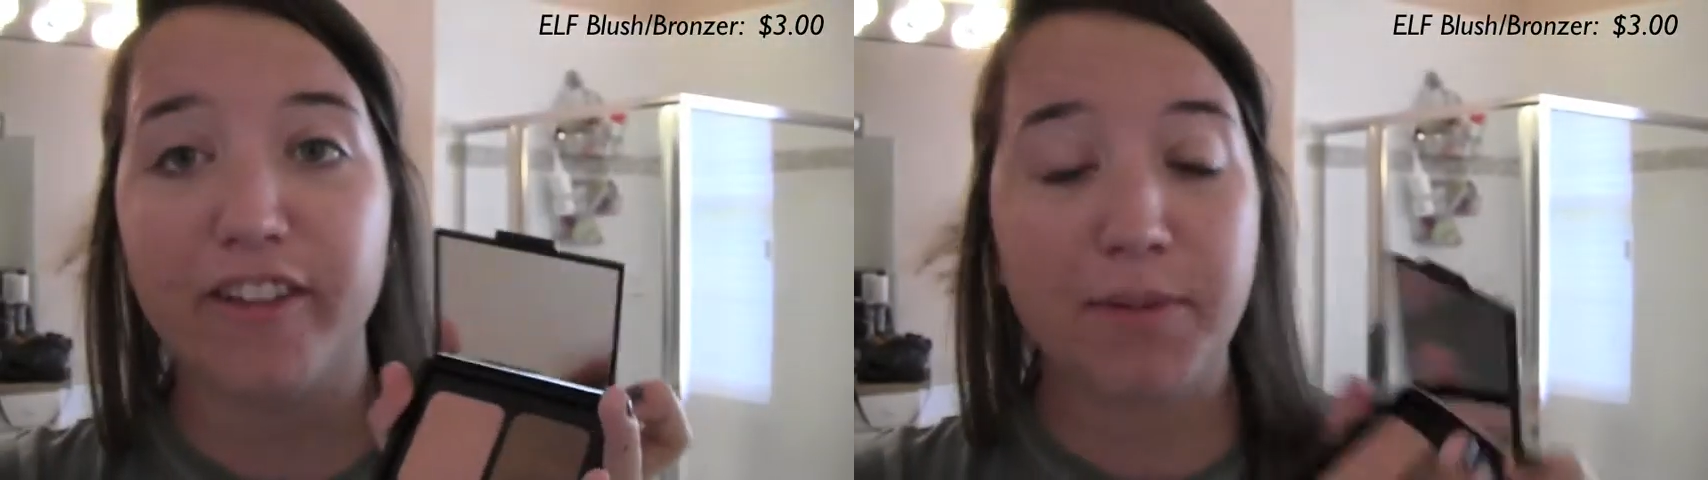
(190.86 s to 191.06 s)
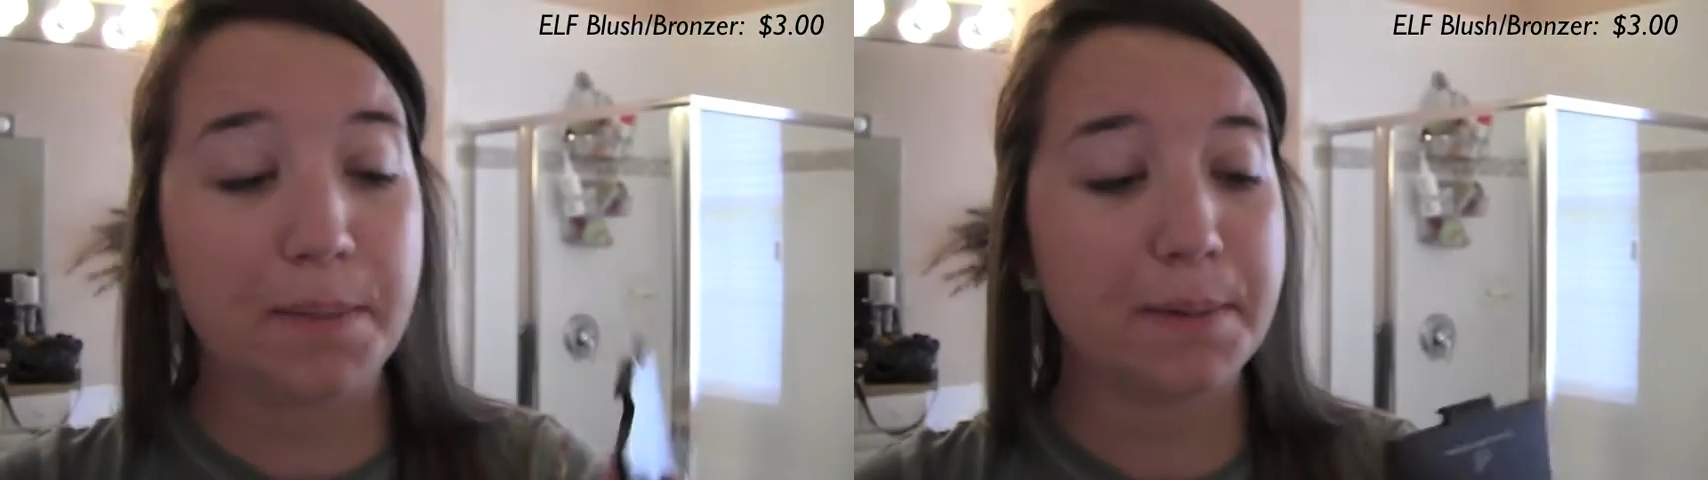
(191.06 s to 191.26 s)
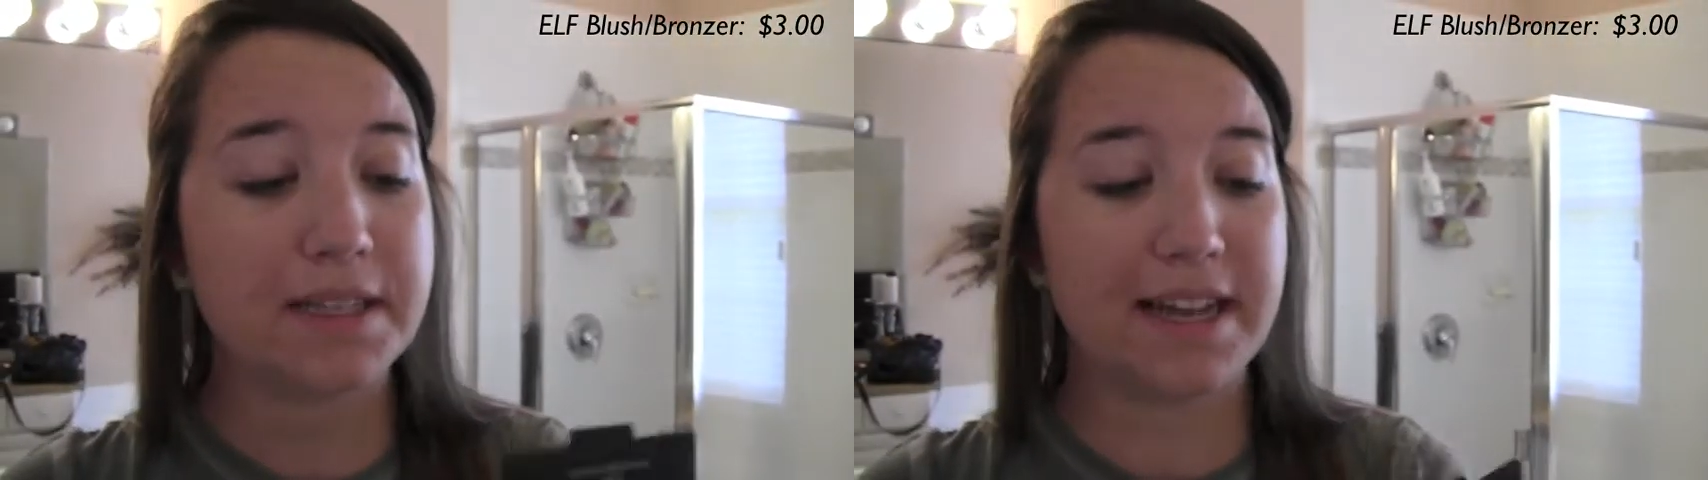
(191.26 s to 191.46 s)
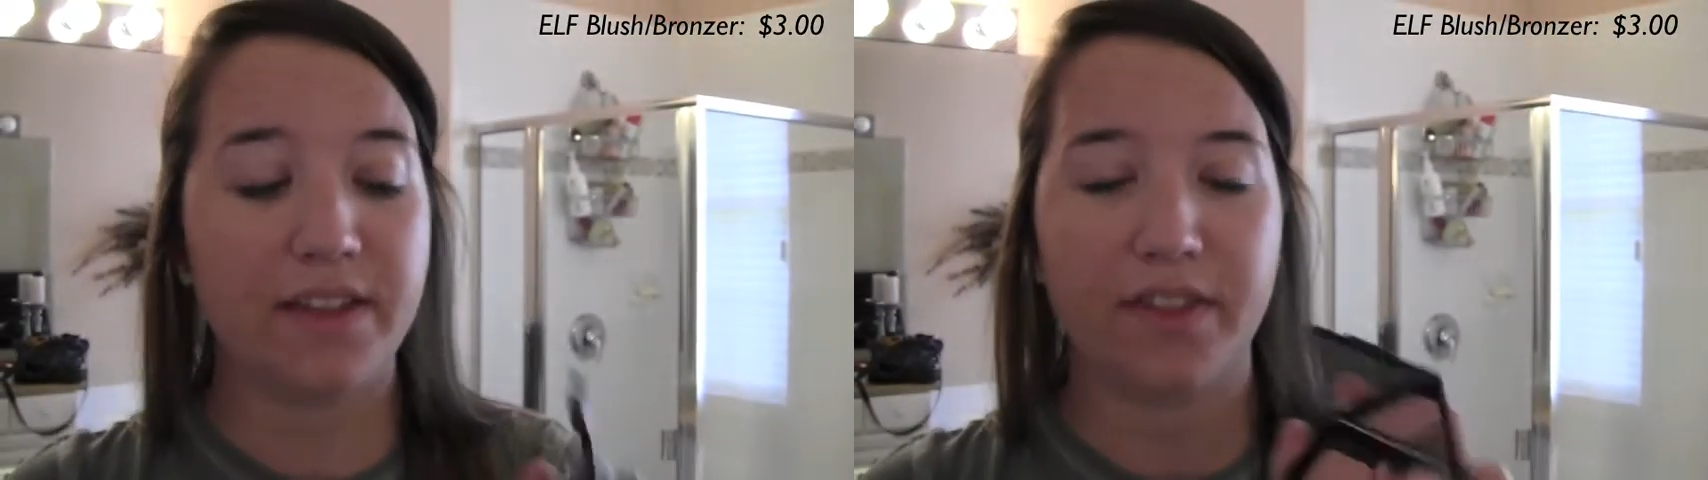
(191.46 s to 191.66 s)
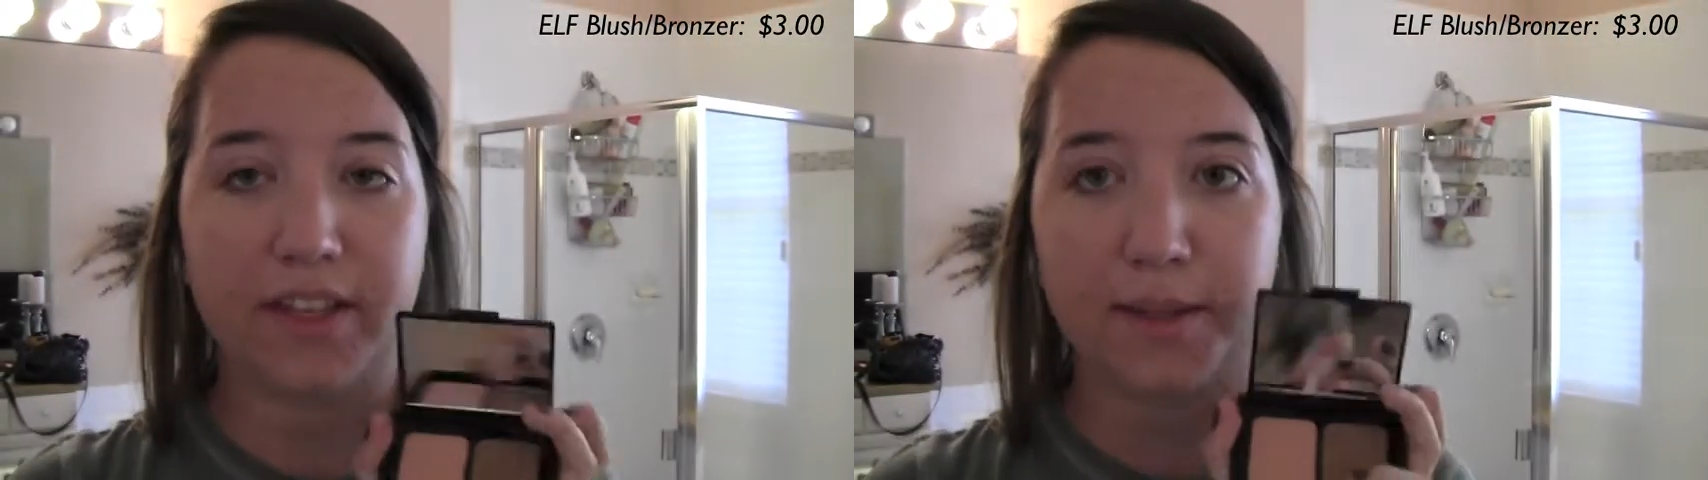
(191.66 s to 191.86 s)
of people say
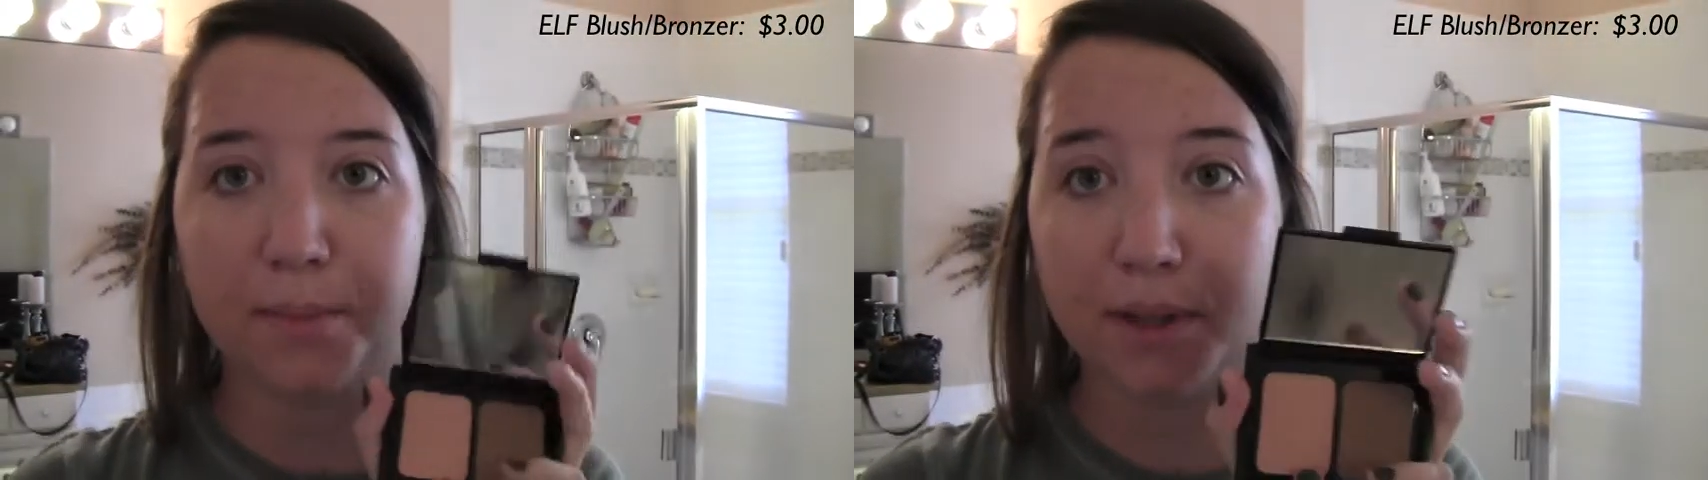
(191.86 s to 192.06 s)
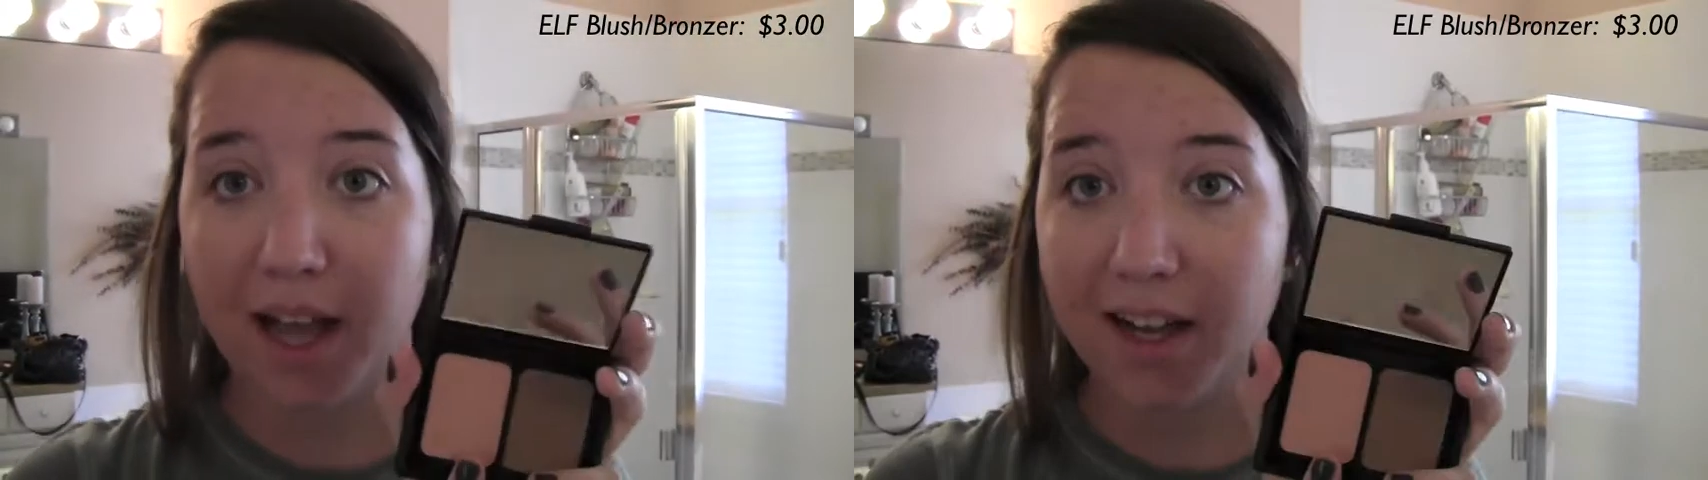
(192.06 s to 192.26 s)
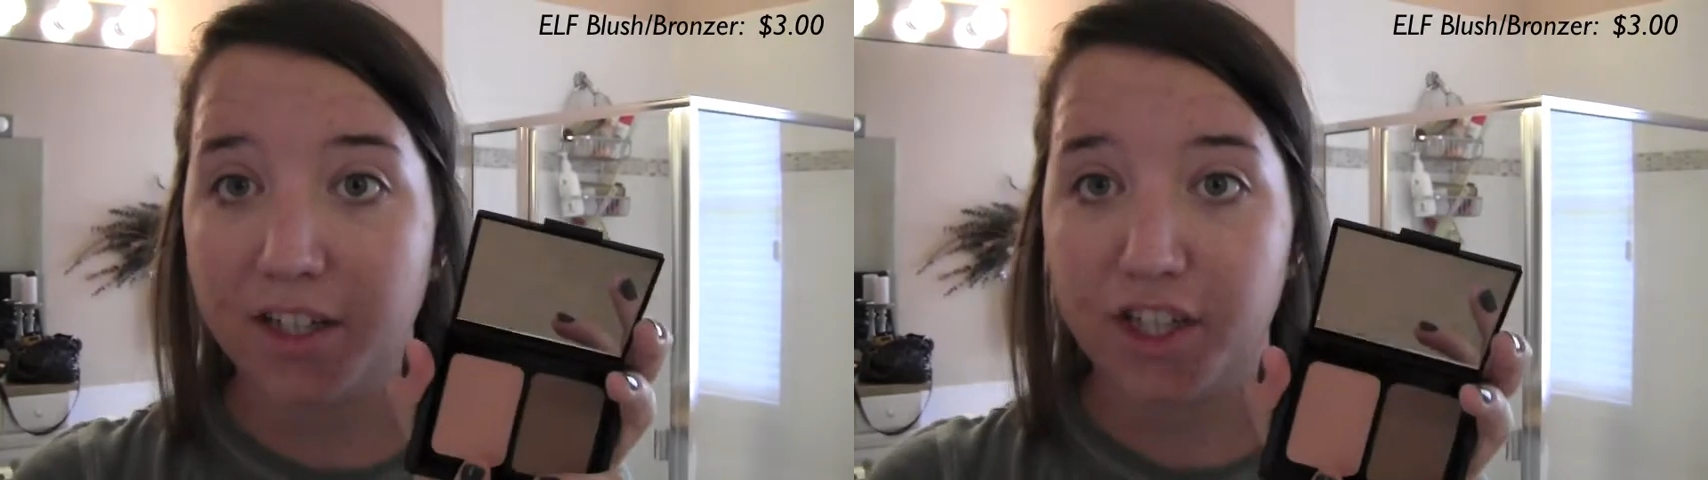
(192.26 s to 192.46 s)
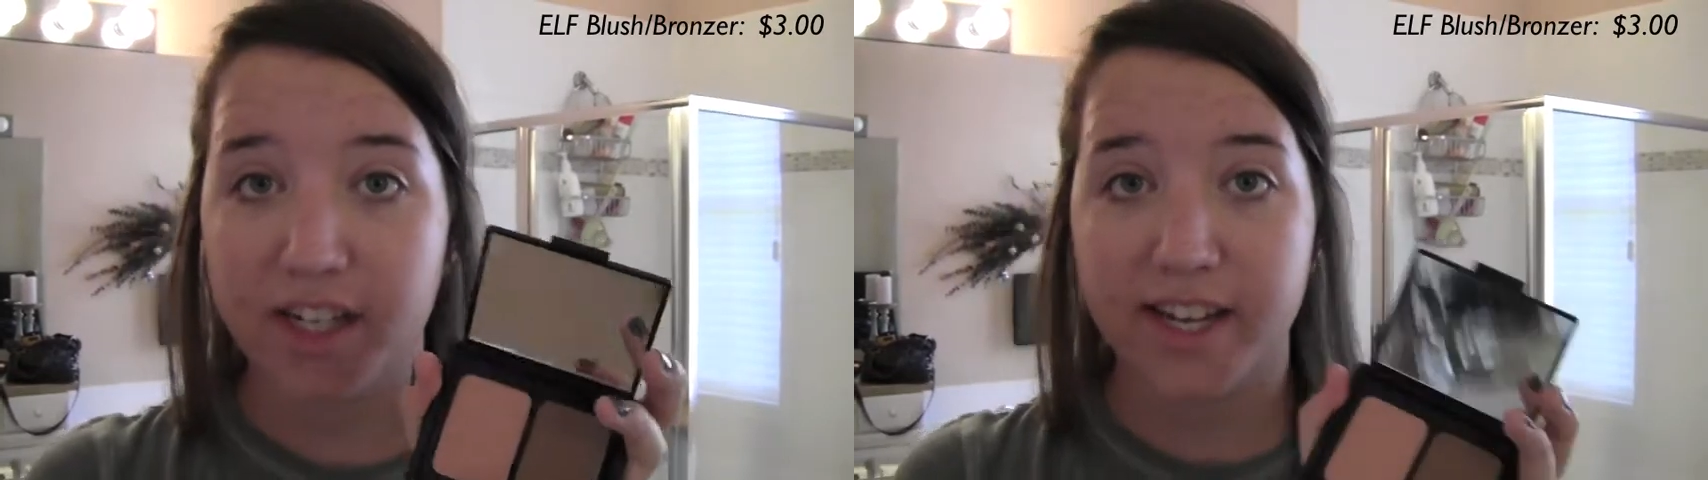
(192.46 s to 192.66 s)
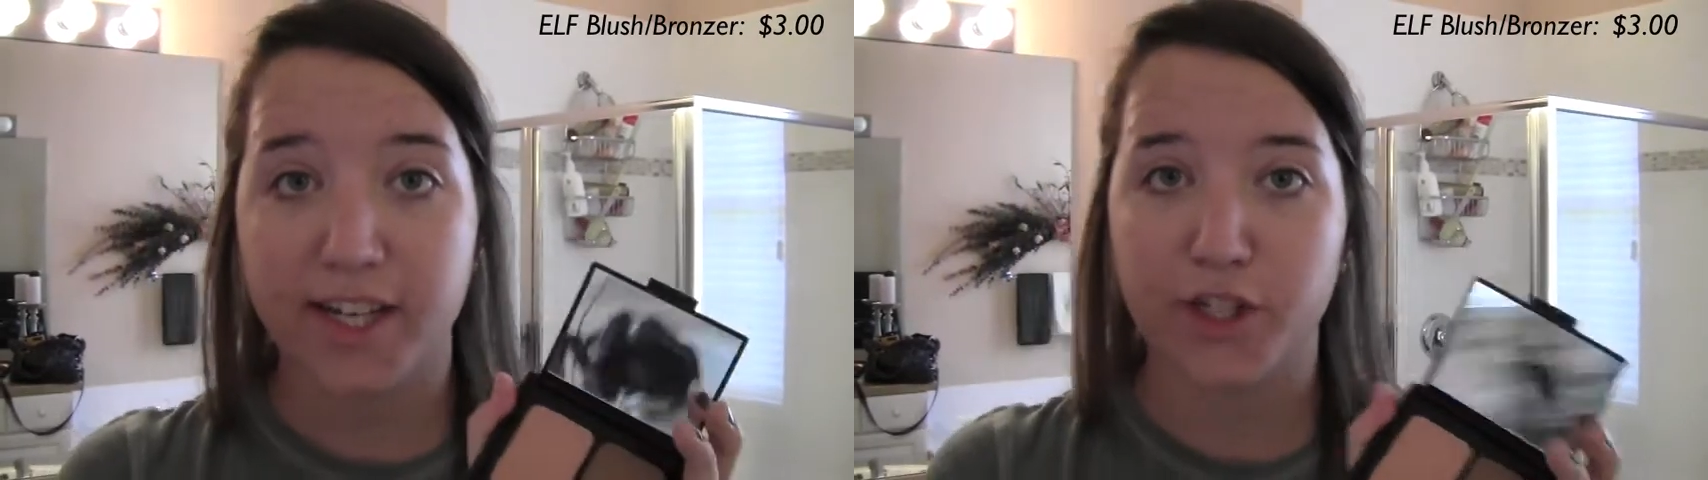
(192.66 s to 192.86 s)
that this blush
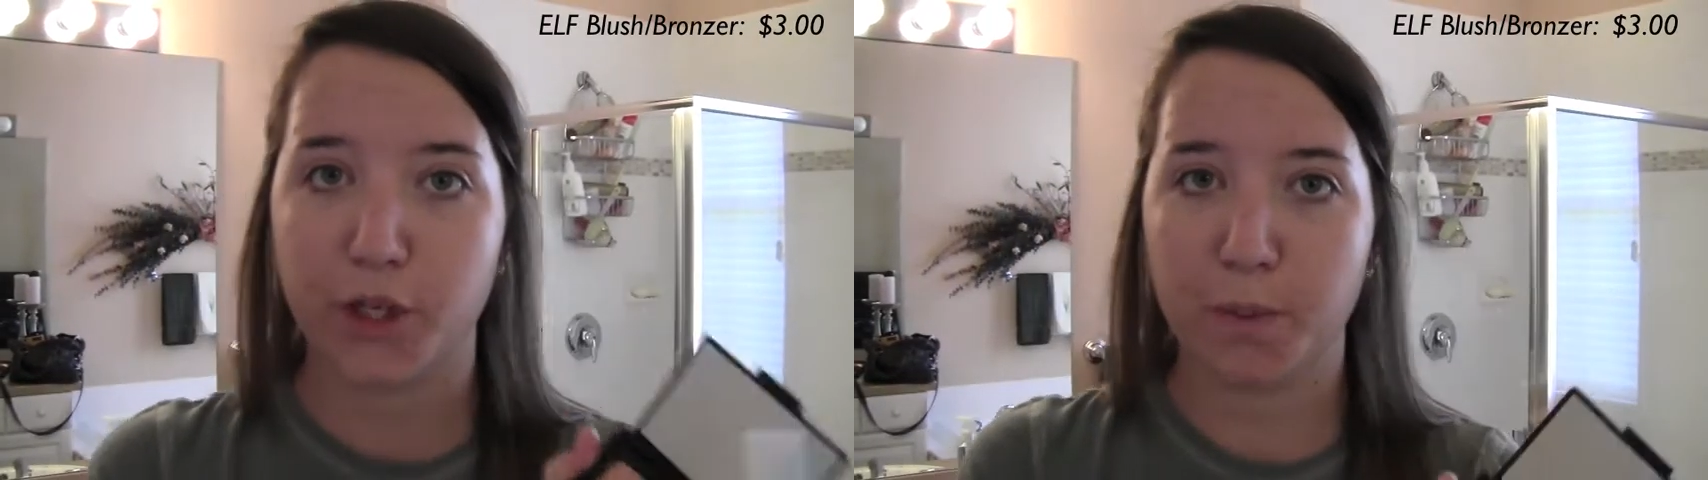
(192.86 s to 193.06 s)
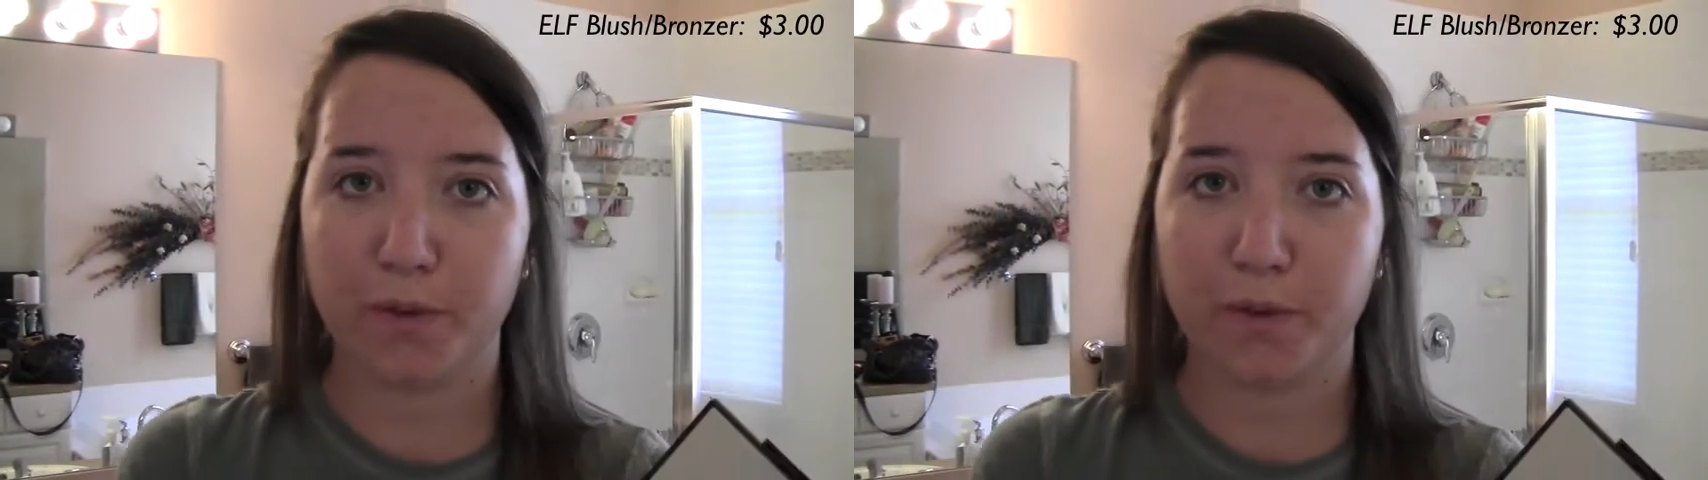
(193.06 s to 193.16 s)
is a dupe